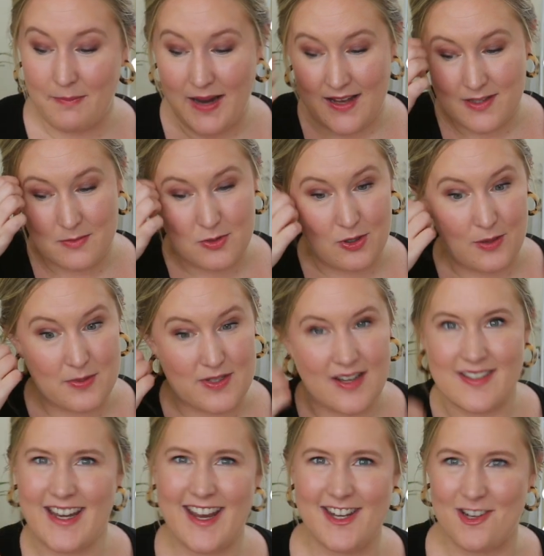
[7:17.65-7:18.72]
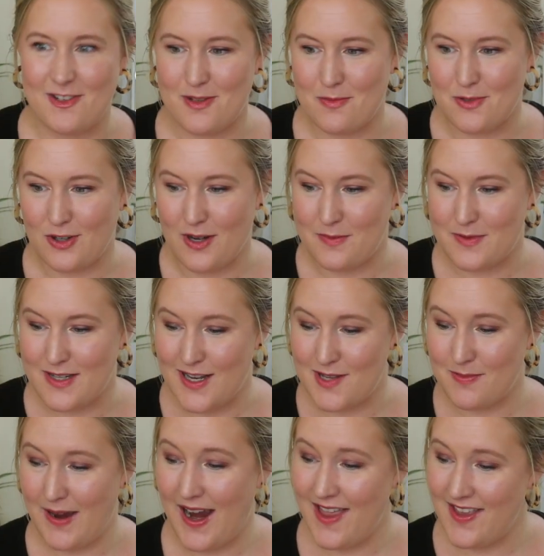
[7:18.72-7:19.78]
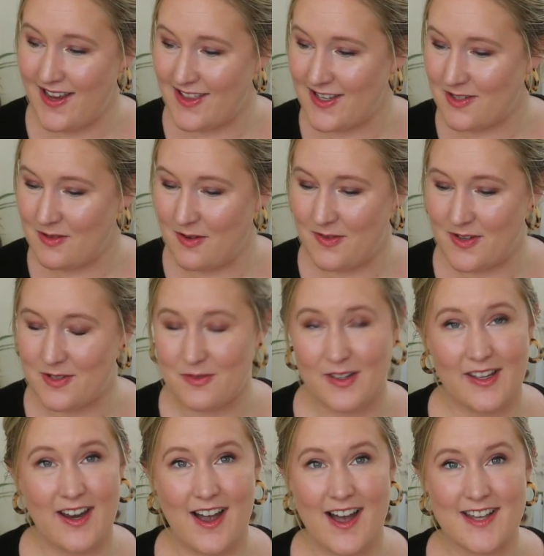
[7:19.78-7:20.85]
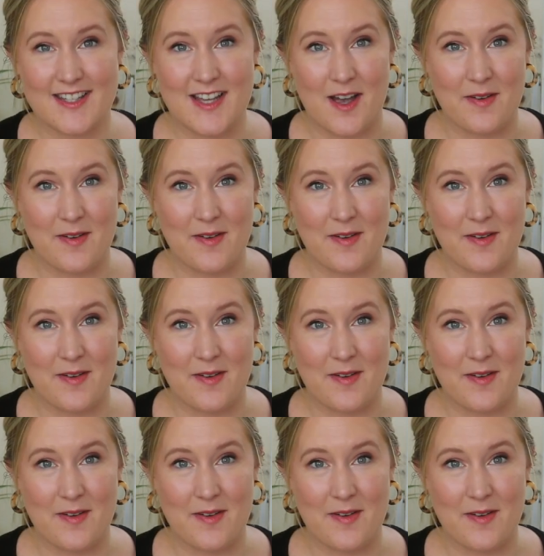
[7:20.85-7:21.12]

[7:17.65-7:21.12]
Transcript: bath subscriptions and new subscriptions, but I think this one was really awesome.